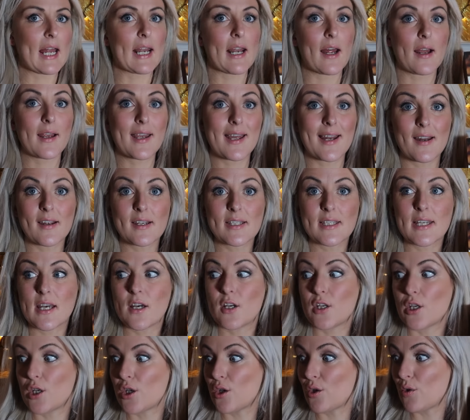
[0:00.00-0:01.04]
and can I
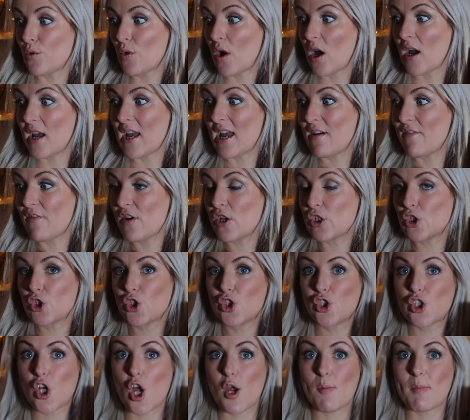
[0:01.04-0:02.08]
tell you, I have
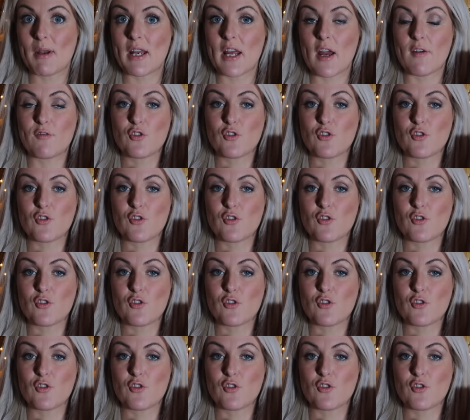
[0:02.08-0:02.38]
so many.